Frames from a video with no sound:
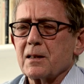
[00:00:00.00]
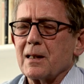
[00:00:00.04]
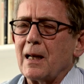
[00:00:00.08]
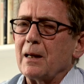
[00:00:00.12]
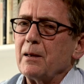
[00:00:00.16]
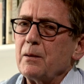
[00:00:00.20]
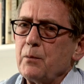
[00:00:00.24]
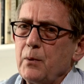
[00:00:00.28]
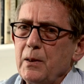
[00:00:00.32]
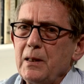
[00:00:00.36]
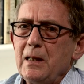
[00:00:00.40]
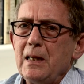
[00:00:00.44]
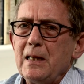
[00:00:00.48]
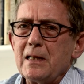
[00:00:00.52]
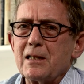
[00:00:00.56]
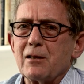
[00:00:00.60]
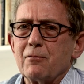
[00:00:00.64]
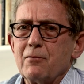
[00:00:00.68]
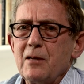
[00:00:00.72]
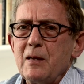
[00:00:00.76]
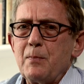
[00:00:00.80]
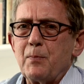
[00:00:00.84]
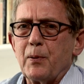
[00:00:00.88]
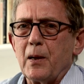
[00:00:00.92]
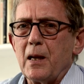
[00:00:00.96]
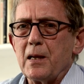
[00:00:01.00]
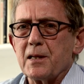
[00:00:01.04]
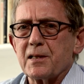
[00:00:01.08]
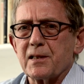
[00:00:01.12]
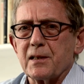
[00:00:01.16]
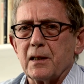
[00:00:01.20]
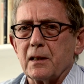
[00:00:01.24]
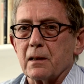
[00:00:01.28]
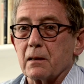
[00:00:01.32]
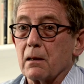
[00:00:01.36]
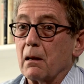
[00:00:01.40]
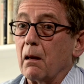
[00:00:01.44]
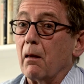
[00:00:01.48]
and we need to replace
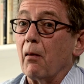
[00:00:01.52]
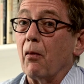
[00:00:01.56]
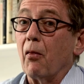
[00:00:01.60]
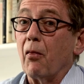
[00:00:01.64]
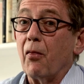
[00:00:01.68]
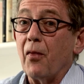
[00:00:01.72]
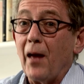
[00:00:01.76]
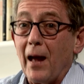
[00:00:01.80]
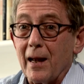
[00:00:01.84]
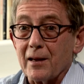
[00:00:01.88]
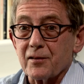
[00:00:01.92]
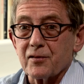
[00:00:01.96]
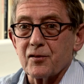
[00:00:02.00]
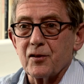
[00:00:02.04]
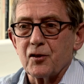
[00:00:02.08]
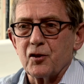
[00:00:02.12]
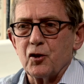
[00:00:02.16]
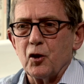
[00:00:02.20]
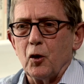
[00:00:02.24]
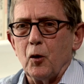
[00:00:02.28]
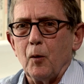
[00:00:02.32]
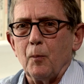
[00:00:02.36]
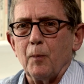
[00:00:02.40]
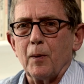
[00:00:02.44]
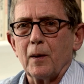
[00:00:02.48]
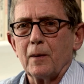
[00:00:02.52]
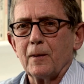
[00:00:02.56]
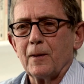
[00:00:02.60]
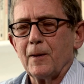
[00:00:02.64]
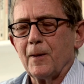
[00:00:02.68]
it. That's the job.